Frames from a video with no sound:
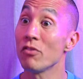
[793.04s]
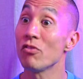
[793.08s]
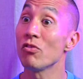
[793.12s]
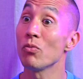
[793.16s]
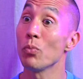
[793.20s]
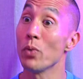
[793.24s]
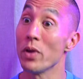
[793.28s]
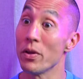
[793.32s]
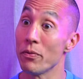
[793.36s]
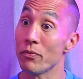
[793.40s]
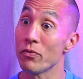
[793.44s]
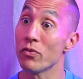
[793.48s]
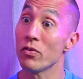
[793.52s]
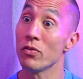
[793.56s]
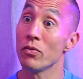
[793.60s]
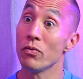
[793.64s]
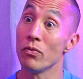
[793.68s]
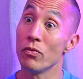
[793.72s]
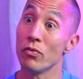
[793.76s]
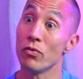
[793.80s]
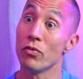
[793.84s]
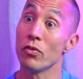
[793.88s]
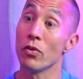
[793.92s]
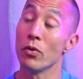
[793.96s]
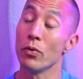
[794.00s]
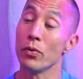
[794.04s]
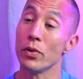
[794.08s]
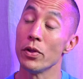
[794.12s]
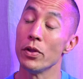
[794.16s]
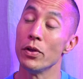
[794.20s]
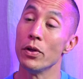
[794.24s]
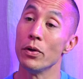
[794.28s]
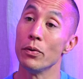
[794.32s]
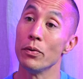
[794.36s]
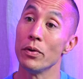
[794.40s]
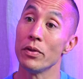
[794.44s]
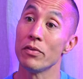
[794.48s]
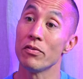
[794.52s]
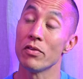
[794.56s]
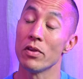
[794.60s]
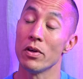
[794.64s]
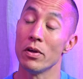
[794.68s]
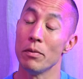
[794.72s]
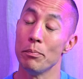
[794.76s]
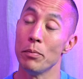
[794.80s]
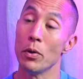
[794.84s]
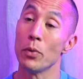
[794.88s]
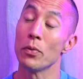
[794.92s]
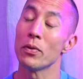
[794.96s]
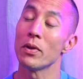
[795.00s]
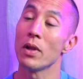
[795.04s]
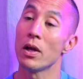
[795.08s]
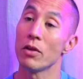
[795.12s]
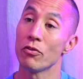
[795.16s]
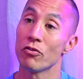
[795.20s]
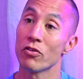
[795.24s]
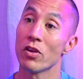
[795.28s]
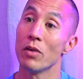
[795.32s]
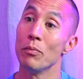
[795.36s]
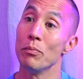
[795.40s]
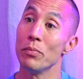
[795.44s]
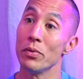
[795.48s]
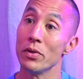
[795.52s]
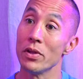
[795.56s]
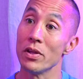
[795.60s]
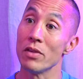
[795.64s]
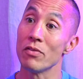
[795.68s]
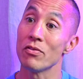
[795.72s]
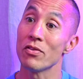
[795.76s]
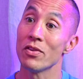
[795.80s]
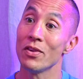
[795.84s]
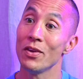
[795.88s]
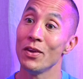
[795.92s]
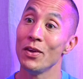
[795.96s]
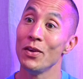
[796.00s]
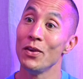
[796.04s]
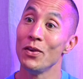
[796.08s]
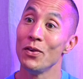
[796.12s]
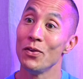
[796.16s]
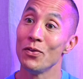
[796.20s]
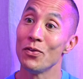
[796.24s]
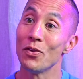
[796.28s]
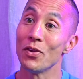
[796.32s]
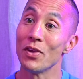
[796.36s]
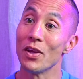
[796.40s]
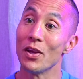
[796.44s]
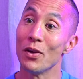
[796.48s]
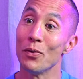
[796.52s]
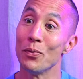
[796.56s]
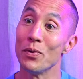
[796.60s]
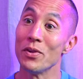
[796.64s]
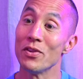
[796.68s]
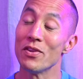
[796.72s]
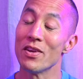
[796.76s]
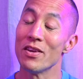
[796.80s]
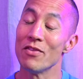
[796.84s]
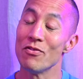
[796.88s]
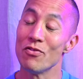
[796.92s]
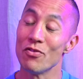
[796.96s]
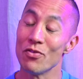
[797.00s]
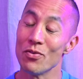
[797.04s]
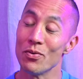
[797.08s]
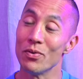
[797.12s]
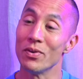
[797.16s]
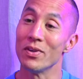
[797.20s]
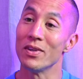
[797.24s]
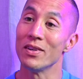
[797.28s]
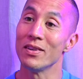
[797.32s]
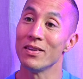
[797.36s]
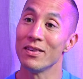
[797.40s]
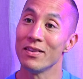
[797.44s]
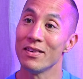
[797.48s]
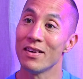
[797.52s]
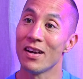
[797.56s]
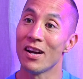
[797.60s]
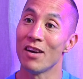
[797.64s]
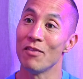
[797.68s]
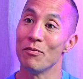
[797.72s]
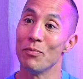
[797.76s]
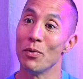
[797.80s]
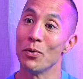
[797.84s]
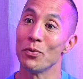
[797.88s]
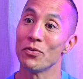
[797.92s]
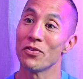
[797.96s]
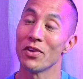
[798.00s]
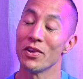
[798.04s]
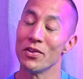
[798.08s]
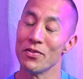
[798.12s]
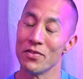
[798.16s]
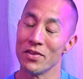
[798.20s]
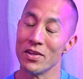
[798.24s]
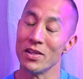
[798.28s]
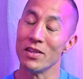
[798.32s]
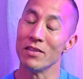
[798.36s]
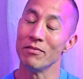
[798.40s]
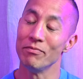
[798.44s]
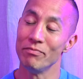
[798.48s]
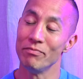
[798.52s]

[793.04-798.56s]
Swift. Yeah. So, it's both large companies. So, yeah, we tend to have both sides, really.